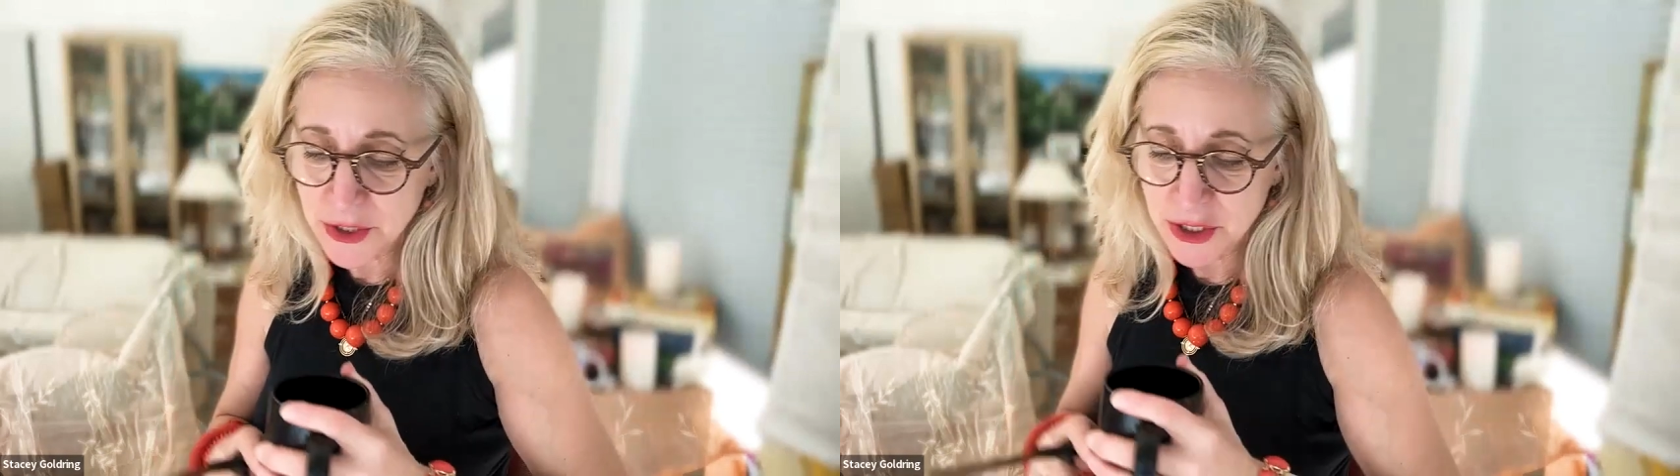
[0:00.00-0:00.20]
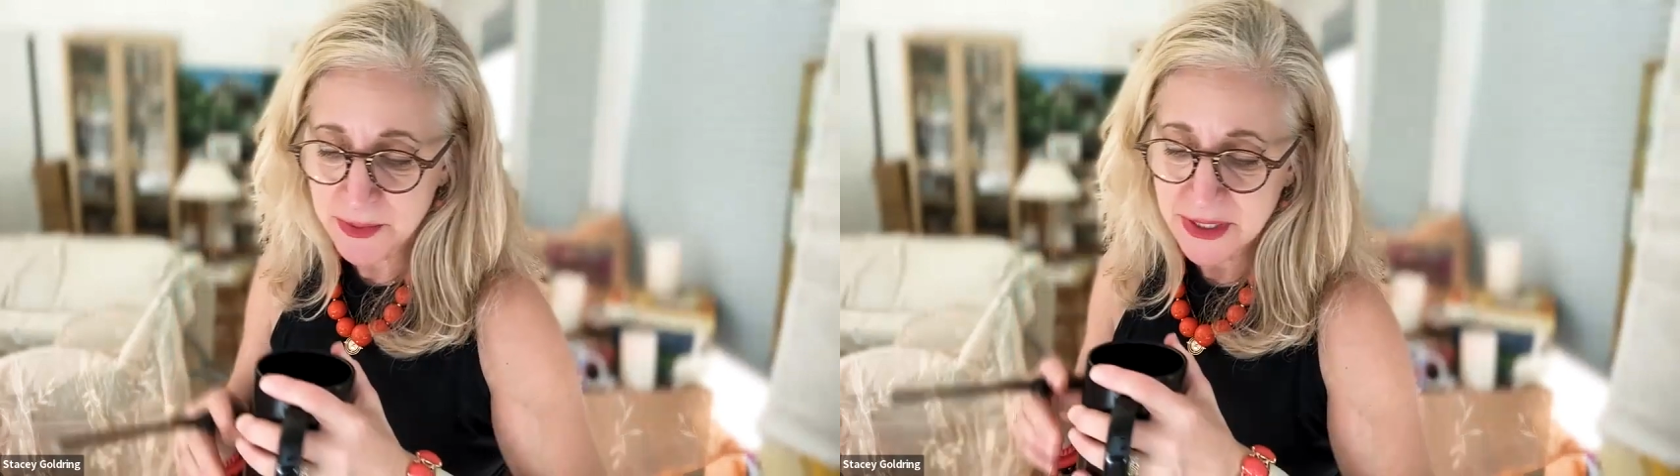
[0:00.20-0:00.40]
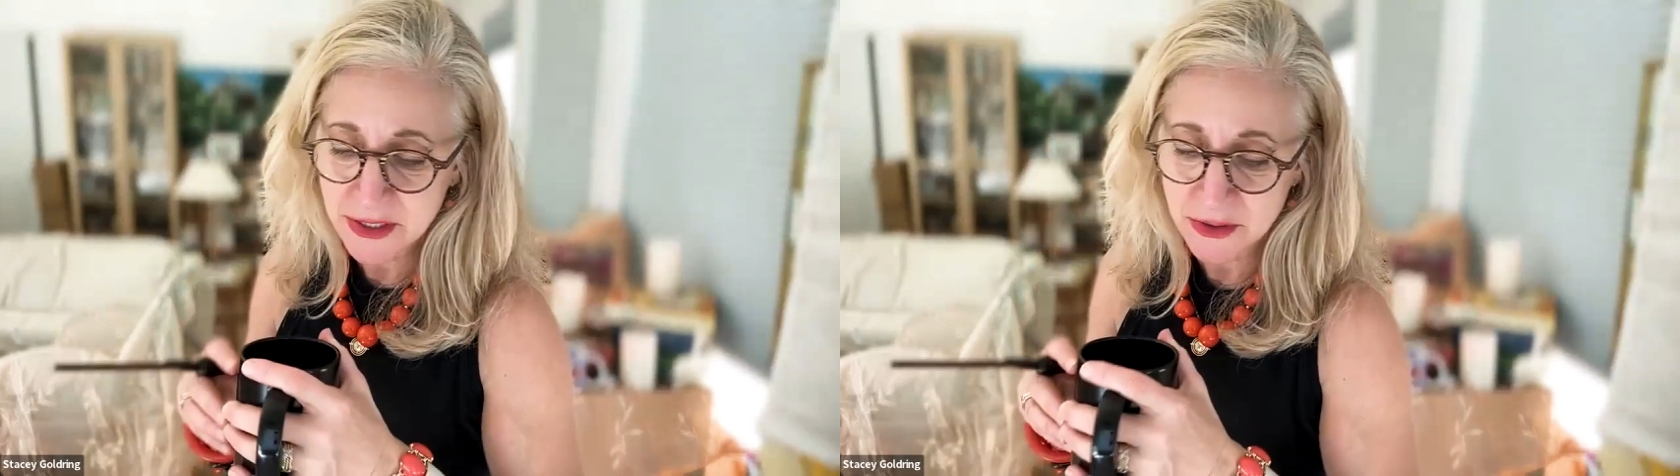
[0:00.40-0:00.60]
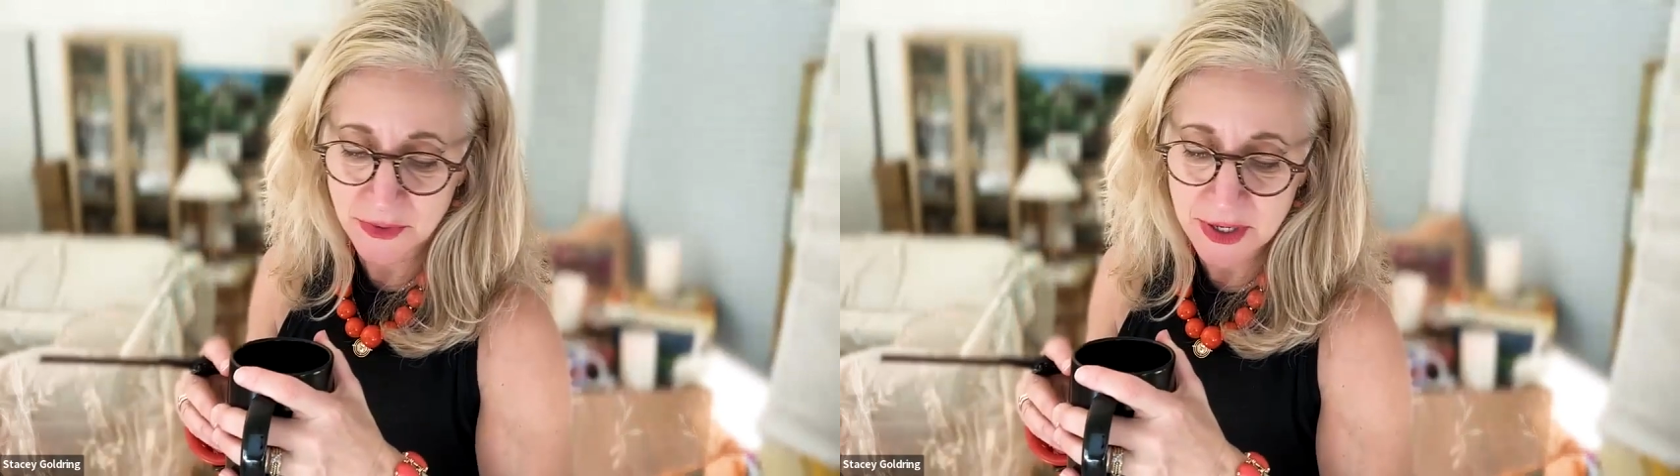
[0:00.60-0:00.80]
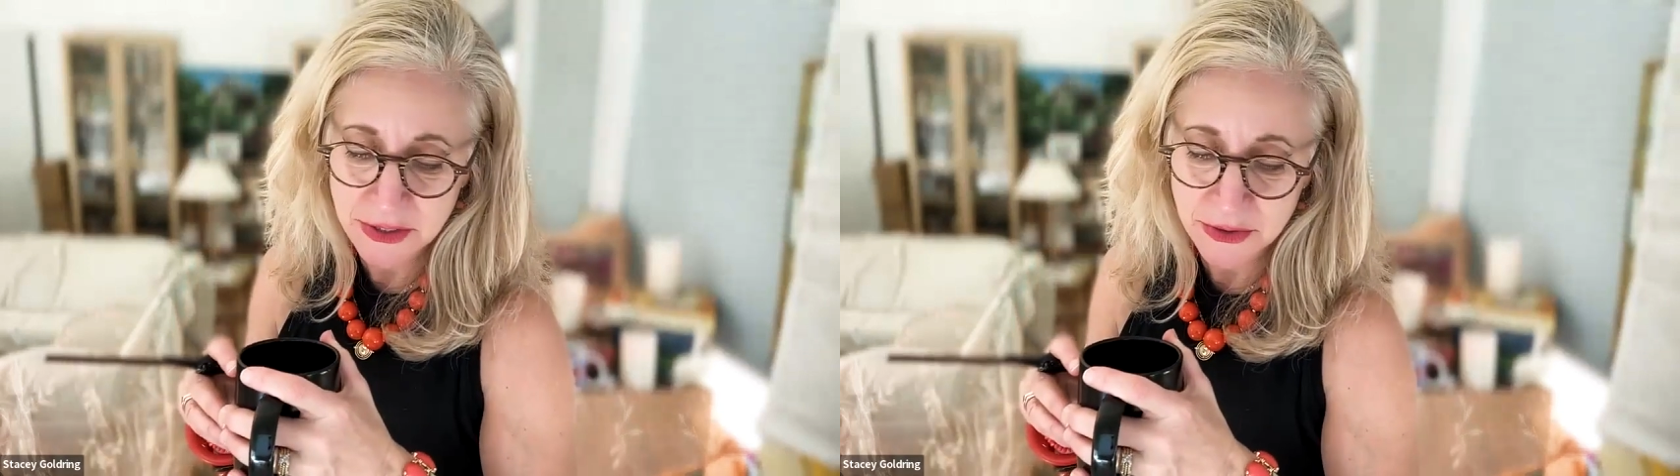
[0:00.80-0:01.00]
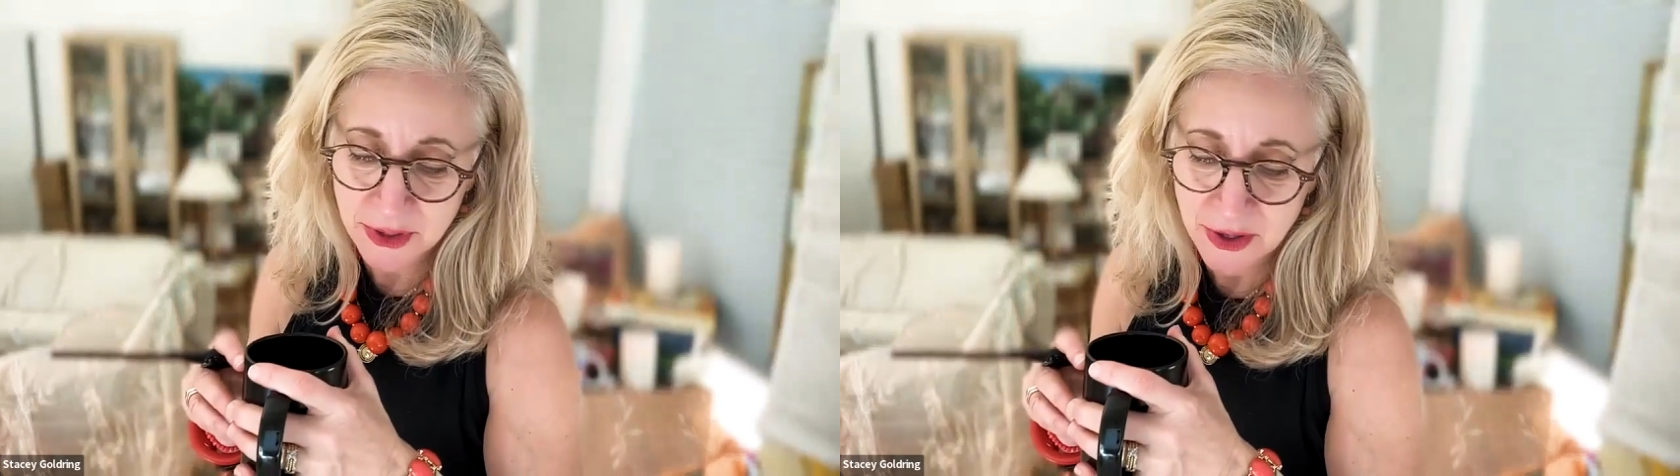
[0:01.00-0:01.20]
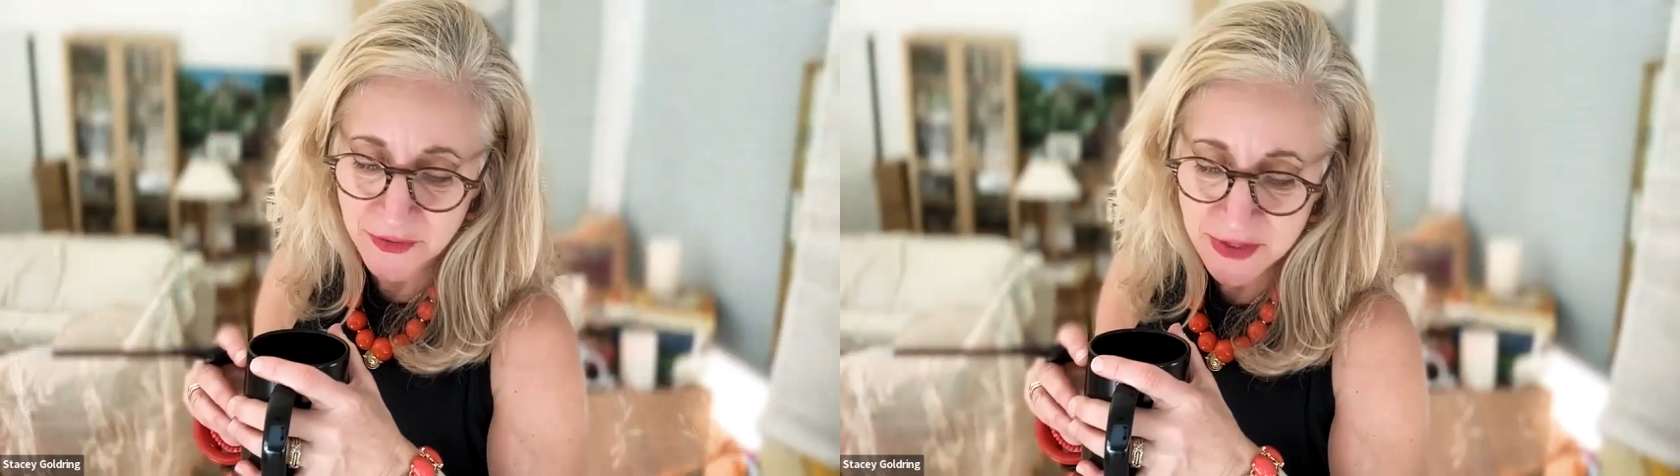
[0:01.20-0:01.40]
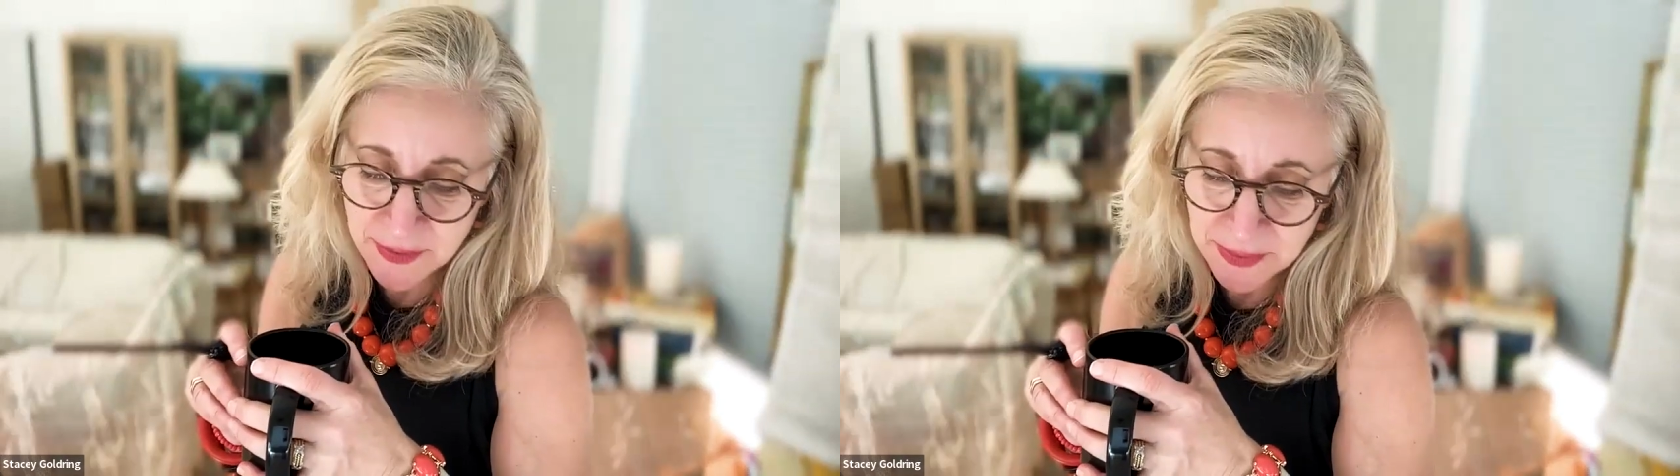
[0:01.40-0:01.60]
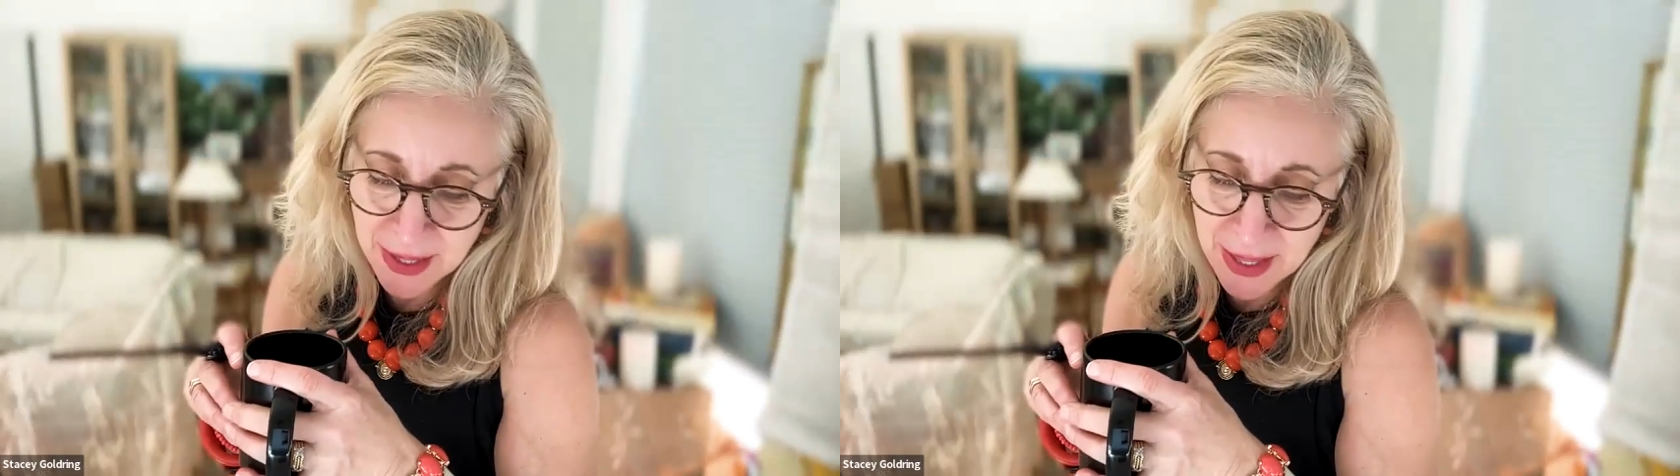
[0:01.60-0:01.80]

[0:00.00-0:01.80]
which means to raise or lift.